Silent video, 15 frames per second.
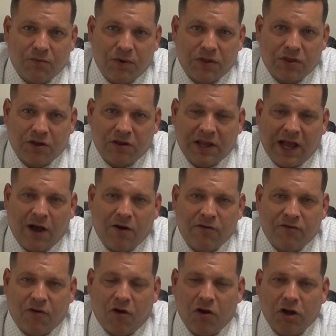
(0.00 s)
with the loud
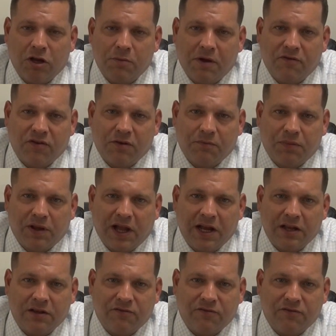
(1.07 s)
volume of complaint,